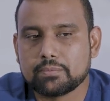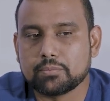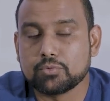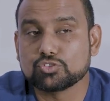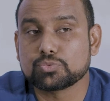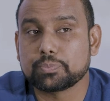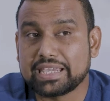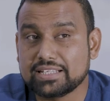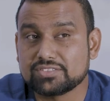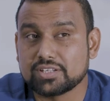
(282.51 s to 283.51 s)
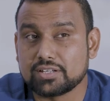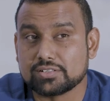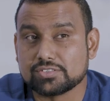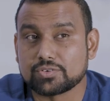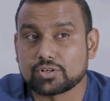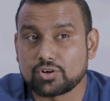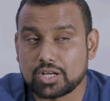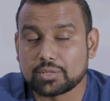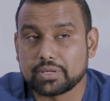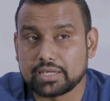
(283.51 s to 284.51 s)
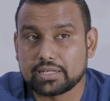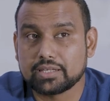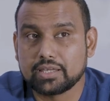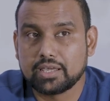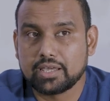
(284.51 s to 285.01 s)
But most pain centers for chronic pain